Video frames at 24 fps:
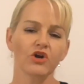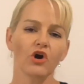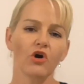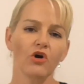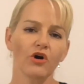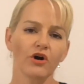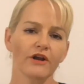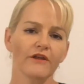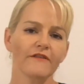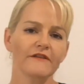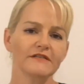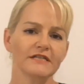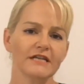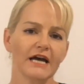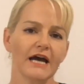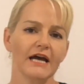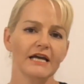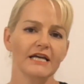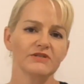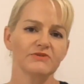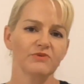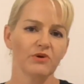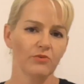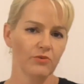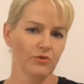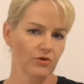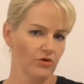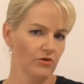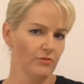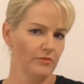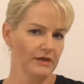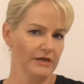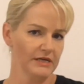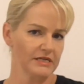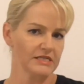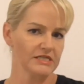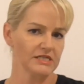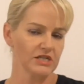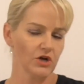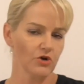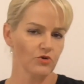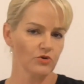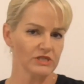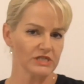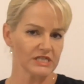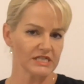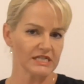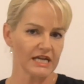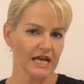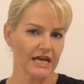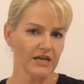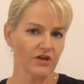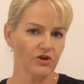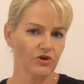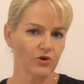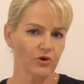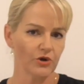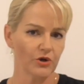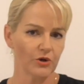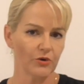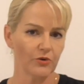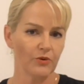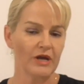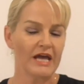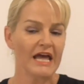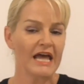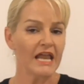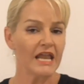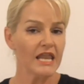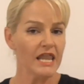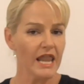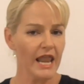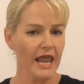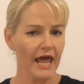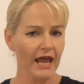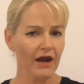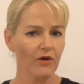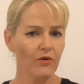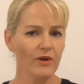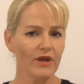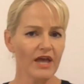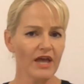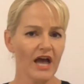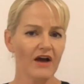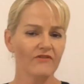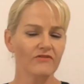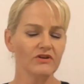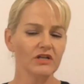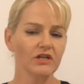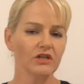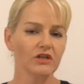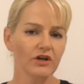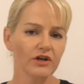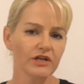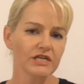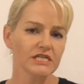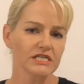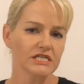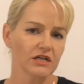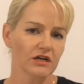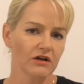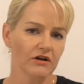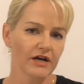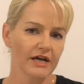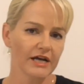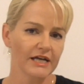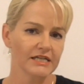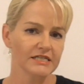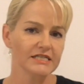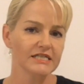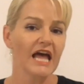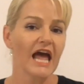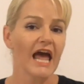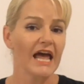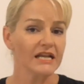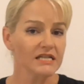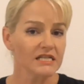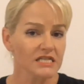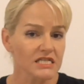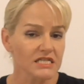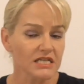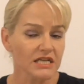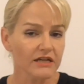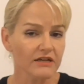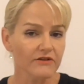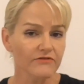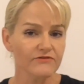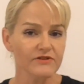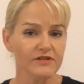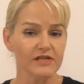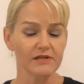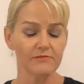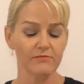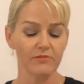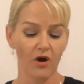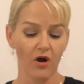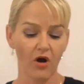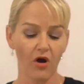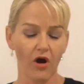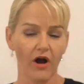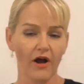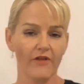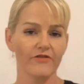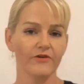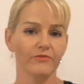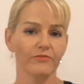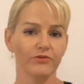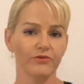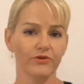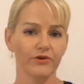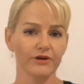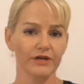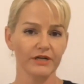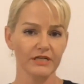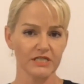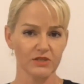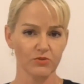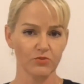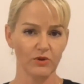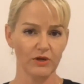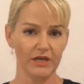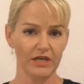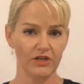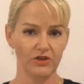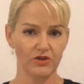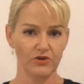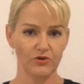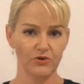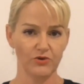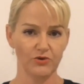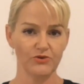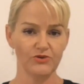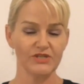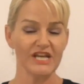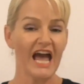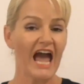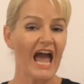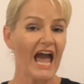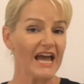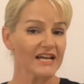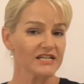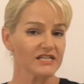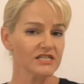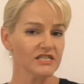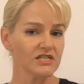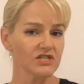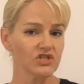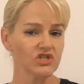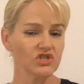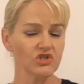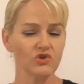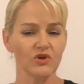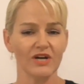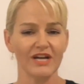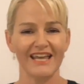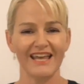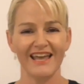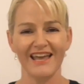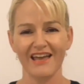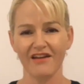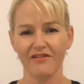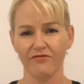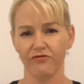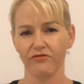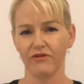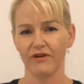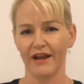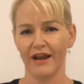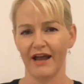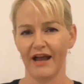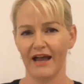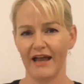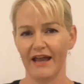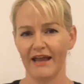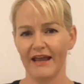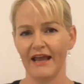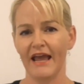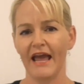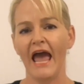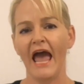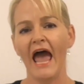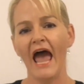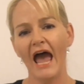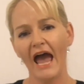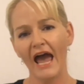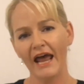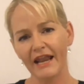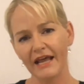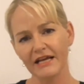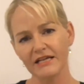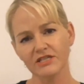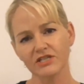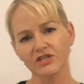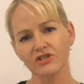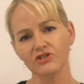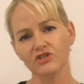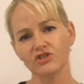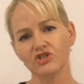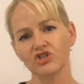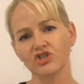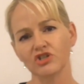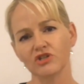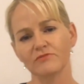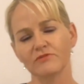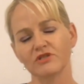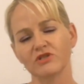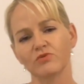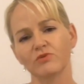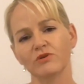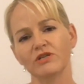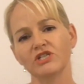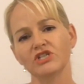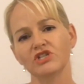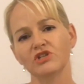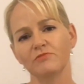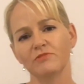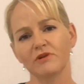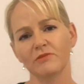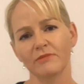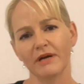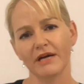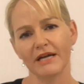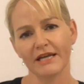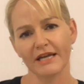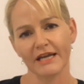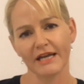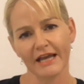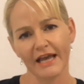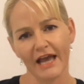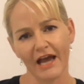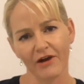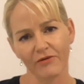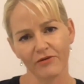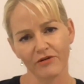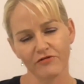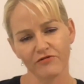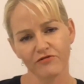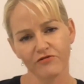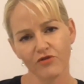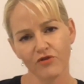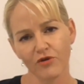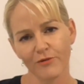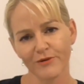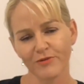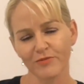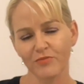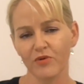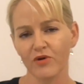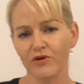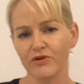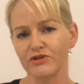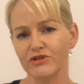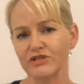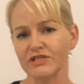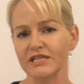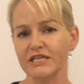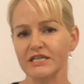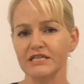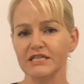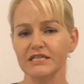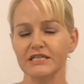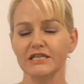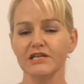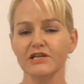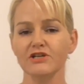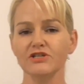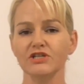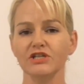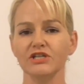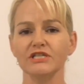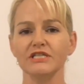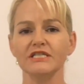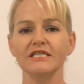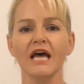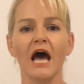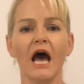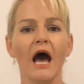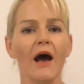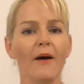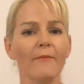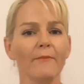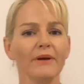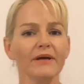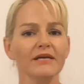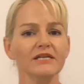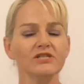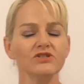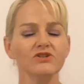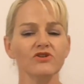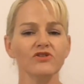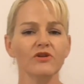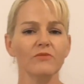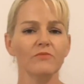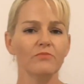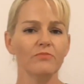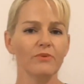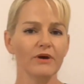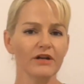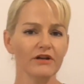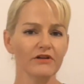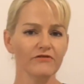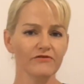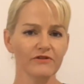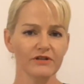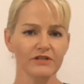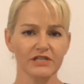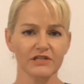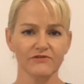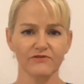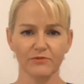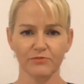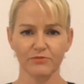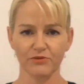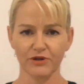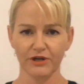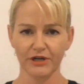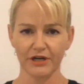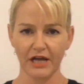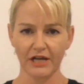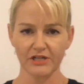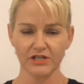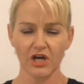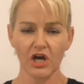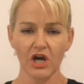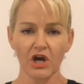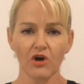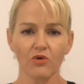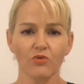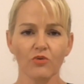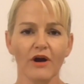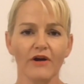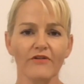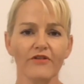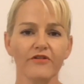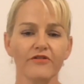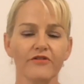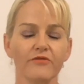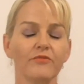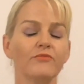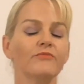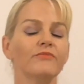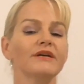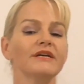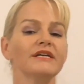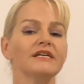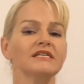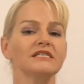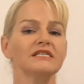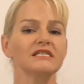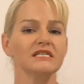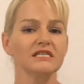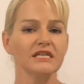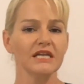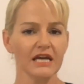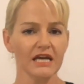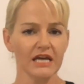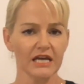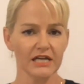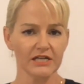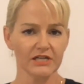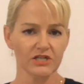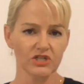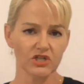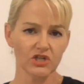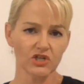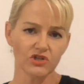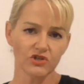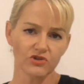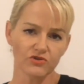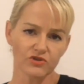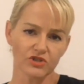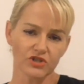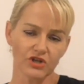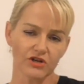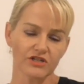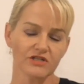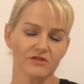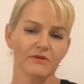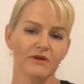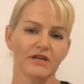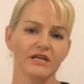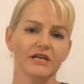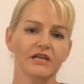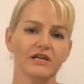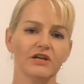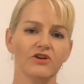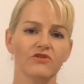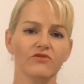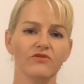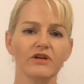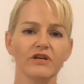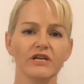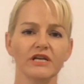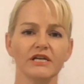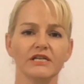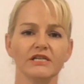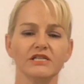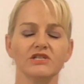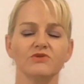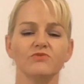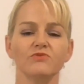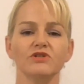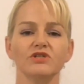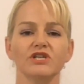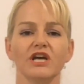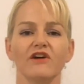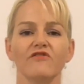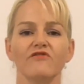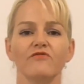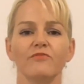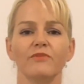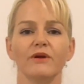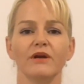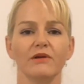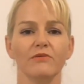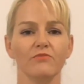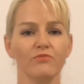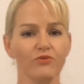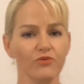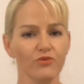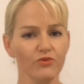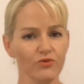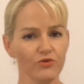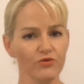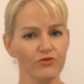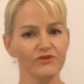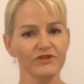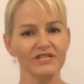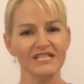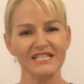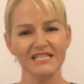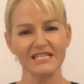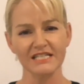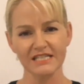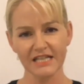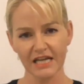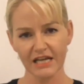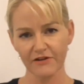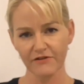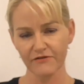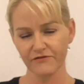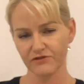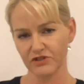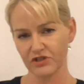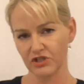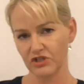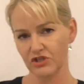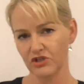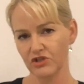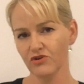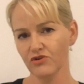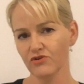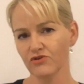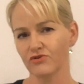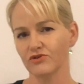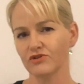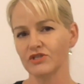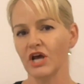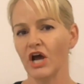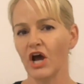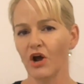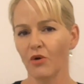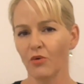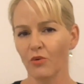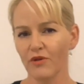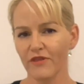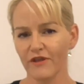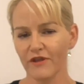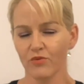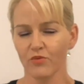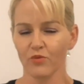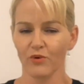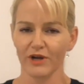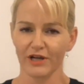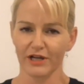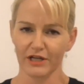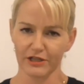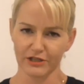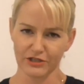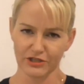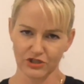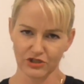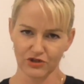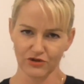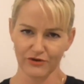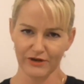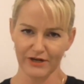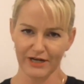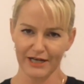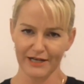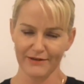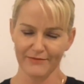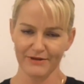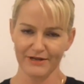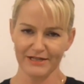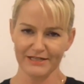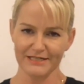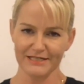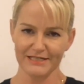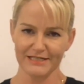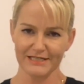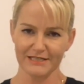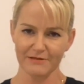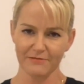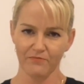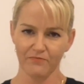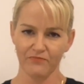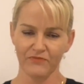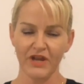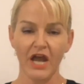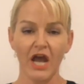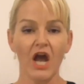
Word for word: Gone are the days where we were being sold snake oil. Now we have a lot of science and safety behind the products we use and enjoy every day. And as consumers, we should be making our informed purchasing decisions based on the benefits of a product rather than being scared to use cosmetic ingredients which have been proven safe to use within regulatory limits.